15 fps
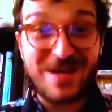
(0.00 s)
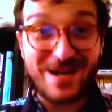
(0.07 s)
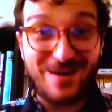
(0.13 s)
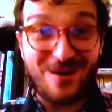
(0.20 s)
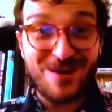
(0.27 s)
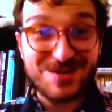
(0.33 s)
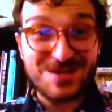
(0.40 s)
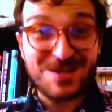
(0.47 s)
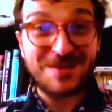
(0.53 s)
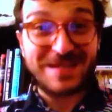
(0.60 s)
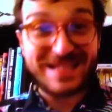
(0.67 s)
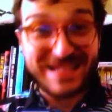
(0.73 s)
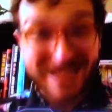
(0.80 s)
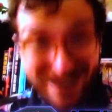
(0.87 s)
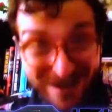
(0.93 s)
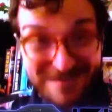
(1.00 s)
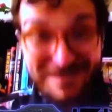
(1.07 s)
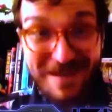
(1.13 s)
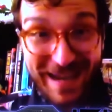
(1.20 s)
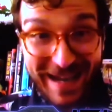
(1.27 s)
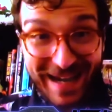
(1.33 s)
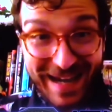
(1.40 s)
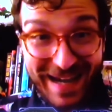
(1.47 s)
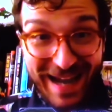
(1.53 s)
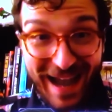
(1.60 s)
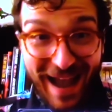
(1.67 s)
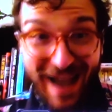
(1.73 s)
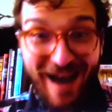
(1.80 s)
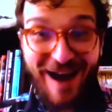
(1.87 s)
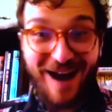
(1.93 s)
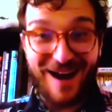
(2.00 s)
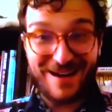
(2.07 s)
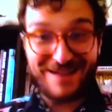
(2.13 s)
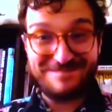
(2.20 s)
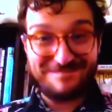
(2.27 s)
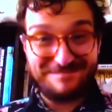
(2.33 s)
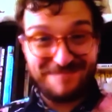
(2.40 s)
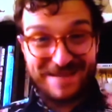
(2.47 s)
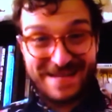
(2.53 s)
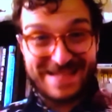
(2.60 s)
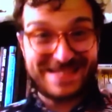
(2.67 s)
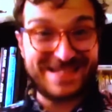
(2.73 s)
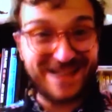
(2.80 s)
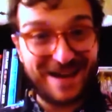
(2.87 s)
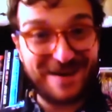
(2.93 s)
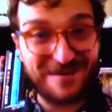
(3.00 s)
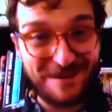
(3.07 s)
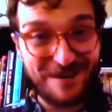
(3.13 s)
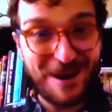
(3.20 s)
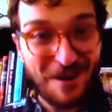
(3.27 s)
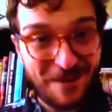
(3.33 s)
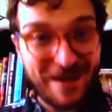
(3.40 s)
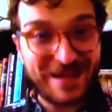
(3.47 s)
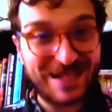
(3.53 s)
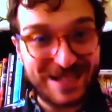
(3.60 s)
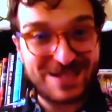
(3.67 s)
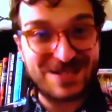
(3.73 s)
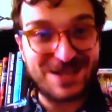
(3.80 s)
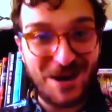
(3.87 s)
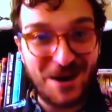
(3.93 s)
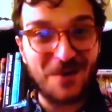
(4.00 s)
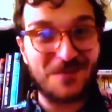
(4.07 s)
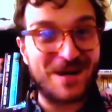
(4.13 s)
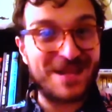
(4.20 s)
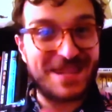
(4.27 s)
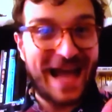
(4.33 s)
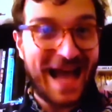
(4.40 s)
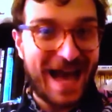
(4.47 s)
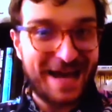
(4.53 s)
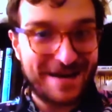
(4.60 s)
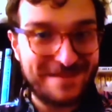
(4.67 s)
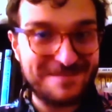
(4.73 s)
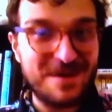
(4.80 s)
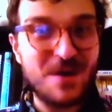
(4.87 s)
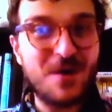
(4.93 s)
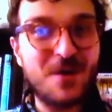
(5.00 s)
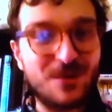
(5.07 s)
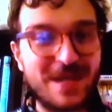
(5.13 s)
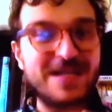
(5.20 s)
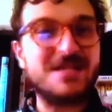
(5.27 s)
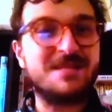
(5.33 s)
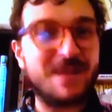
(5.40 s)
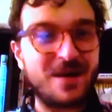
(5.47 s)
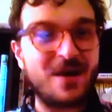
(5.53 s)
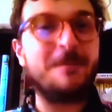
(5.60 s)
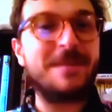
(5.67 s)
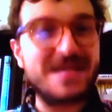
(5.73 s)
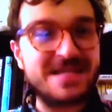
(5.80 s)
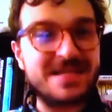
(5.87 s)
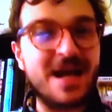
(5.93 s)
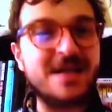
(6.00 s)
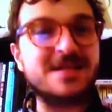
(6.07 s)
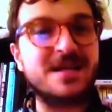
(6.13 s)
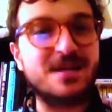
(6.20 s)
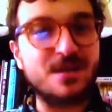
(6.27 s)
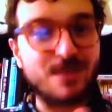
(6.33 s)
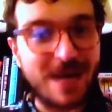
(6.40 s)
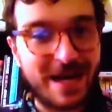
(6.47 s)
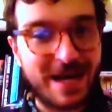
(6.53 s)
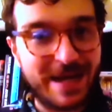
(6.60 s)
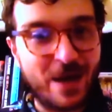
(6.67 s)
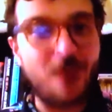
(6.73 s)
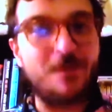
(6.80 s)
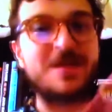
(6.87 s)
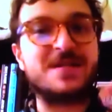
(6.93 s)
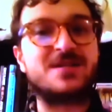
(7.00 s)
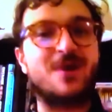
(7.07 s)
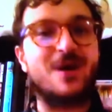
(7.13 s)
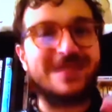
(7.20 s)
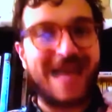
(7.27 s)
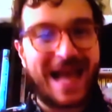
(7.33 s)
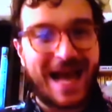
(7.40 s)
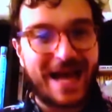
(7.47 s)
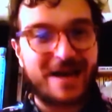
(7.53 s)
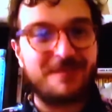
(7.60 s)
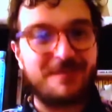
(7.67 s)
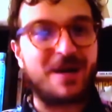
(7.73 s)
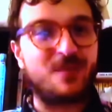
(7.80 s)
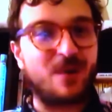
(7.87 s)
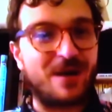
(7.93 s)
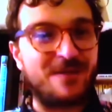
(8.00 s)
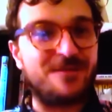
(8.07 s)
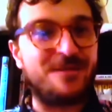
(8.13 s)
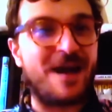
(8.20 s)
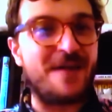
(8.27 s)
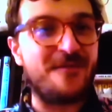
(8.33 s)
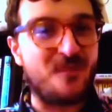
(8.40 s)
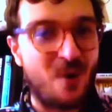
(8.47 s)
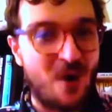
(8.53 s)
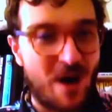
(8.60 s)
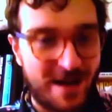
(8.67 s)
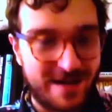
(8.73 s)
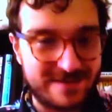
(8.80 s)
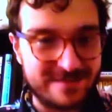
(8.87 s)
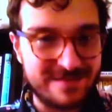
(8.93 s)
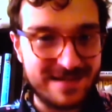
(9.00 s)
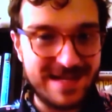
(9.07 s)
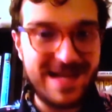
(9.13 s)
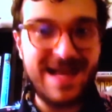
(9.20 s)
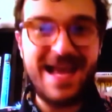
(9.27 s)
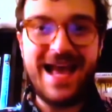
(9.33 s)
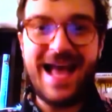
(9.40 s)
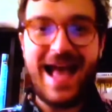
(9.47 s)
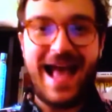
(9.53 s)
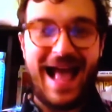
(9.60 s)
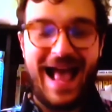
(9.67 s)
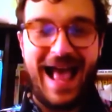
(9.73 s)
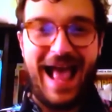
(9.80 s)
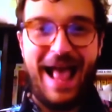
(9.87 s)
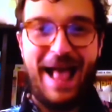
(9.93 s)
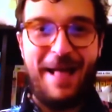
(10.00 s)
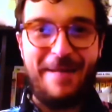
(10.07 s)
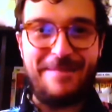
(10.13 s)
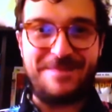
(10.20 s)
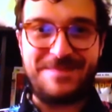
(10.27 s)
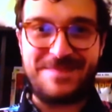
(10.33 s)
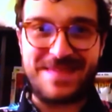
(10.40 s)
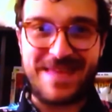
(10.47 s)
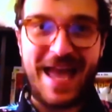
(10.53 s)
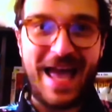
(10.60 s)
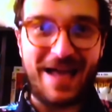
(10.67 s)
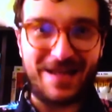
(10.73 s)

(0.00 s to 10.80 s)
also hear me on a weekly show with Adam, who likes to be called b-sox on the radio, but it's called Adam on 151. And yeah,